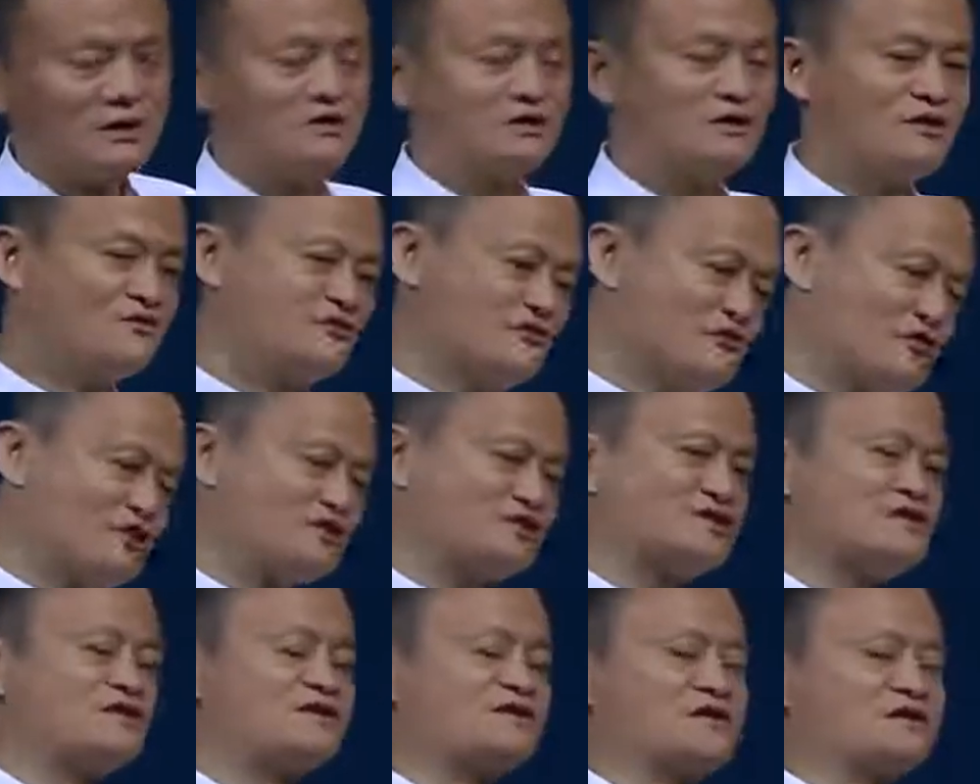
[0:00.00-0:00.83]
The
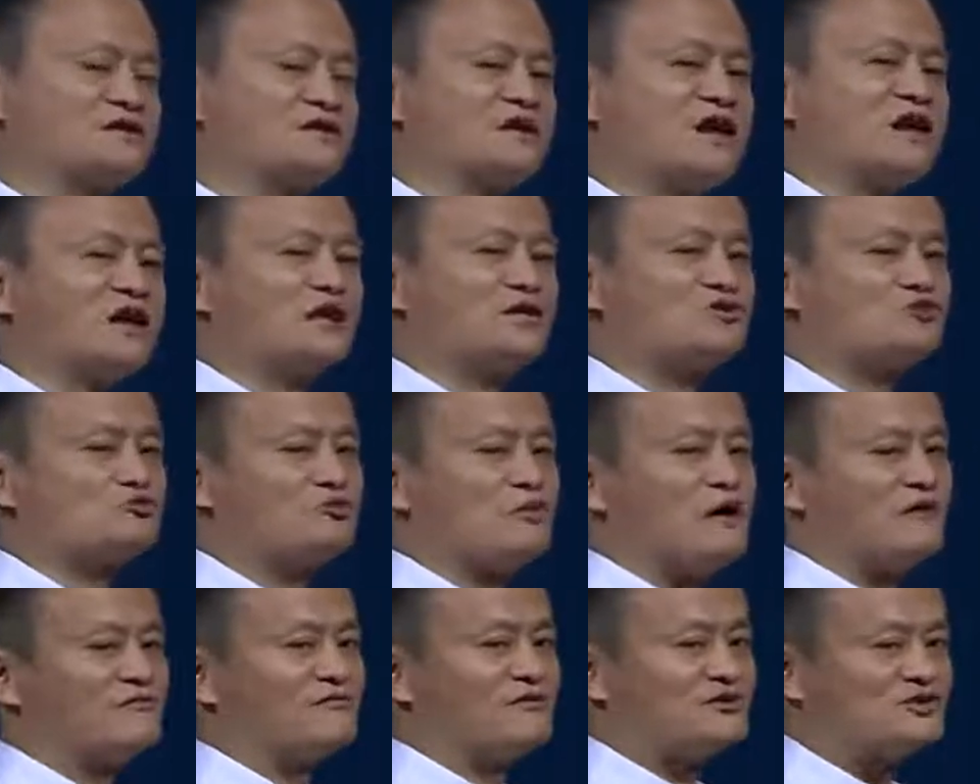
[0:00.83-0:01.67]
first technology
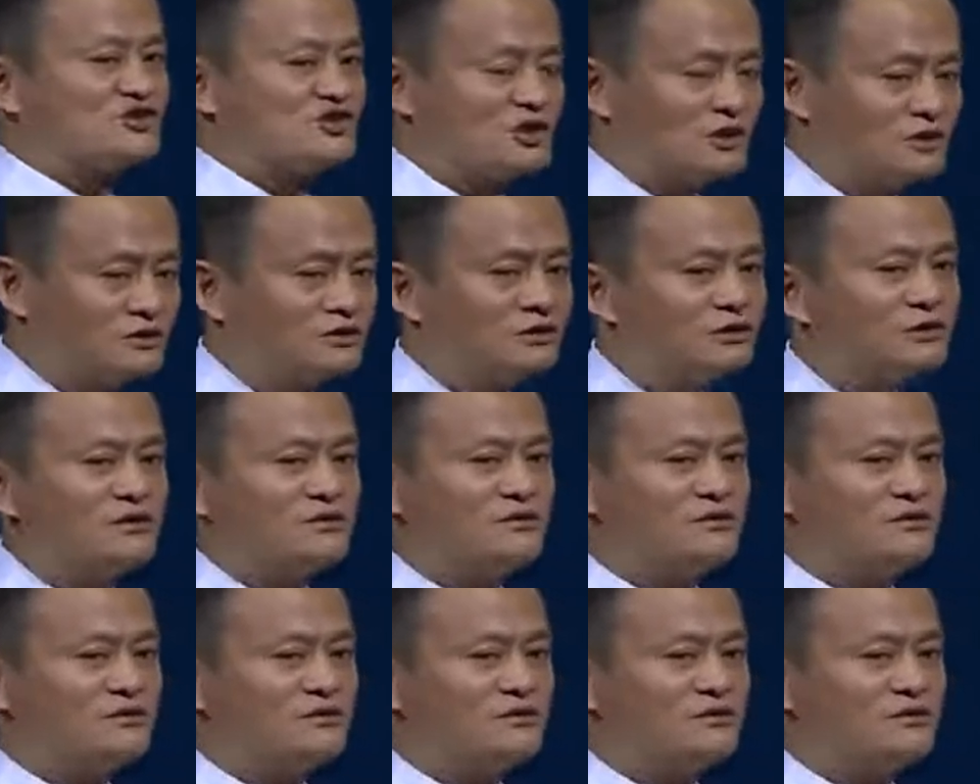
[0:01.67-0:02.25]
revolution,